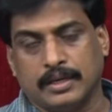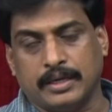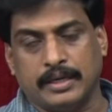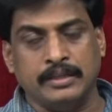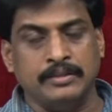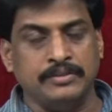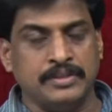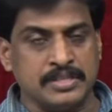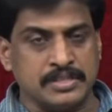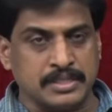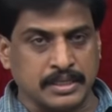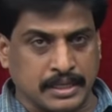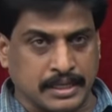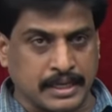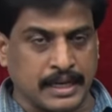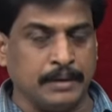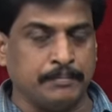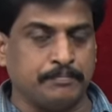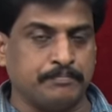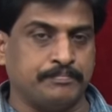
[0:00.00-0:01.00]
In this
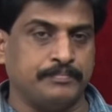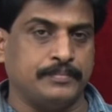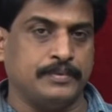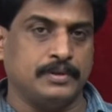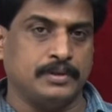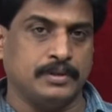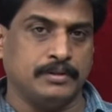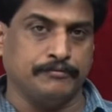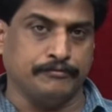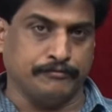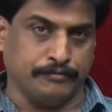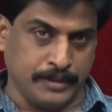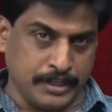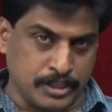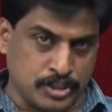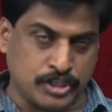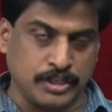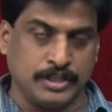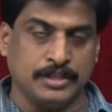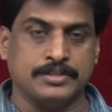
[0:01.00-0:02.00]
grep
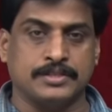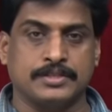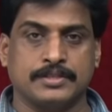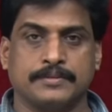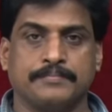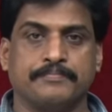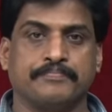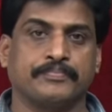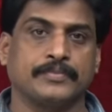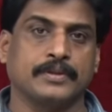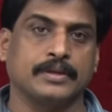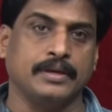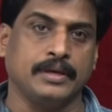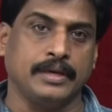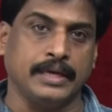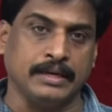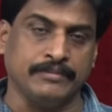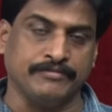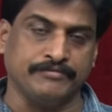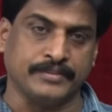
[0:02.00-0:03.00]
features,
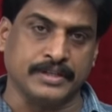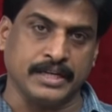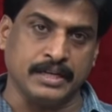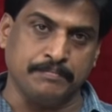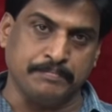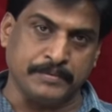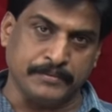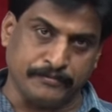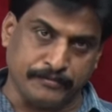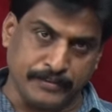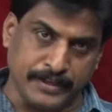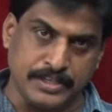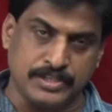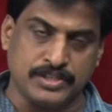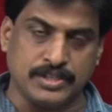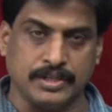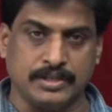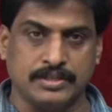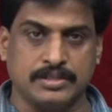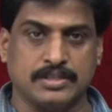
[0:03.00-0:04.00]
fgrep
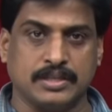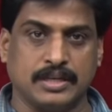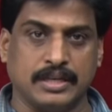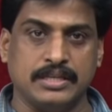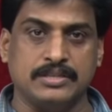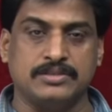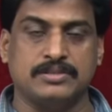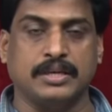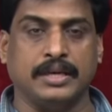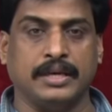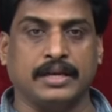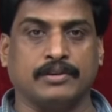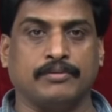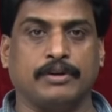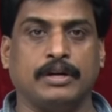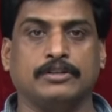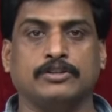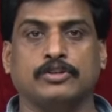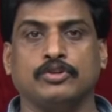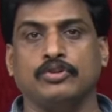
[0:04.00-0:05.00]
features is
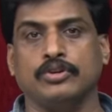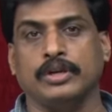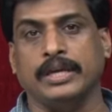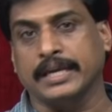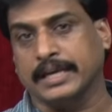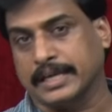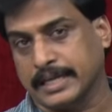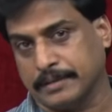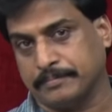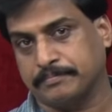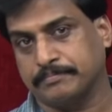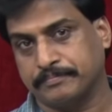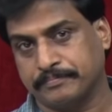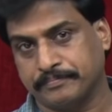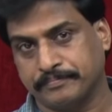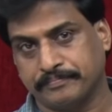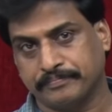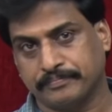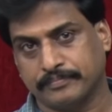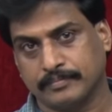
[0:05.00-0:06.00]
equal to egrep.
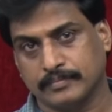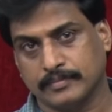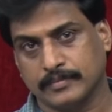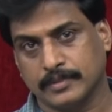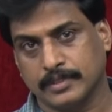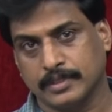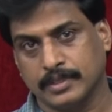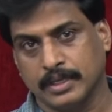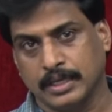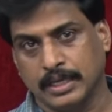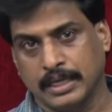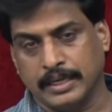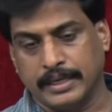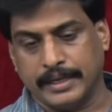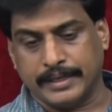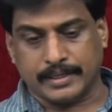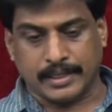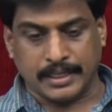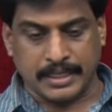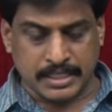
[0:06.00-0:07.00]

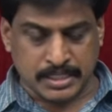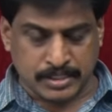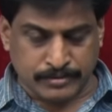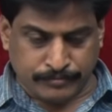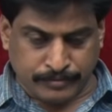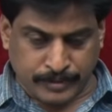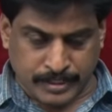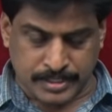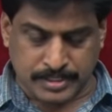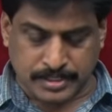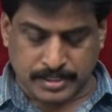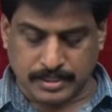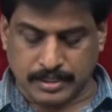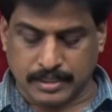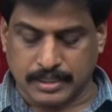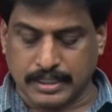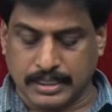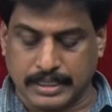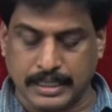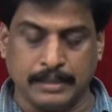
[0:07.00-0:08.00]
At least first
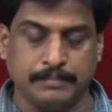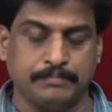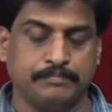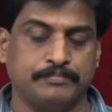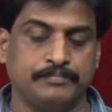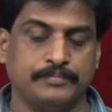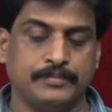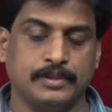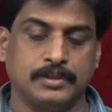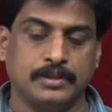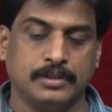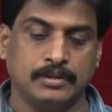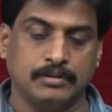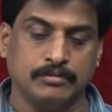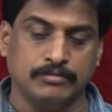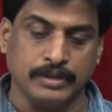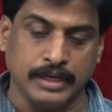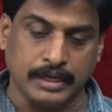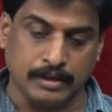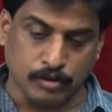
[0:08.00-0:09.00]
grep
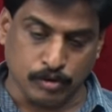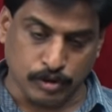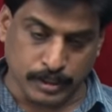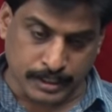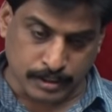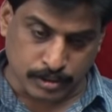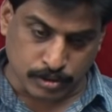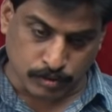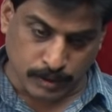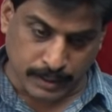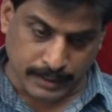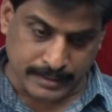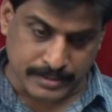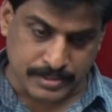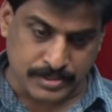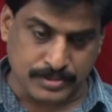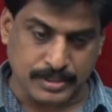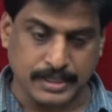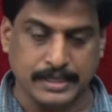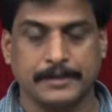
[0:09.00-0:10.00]
we are going to
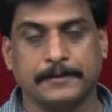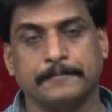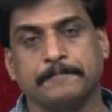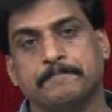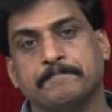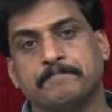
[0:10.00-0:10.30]
understand.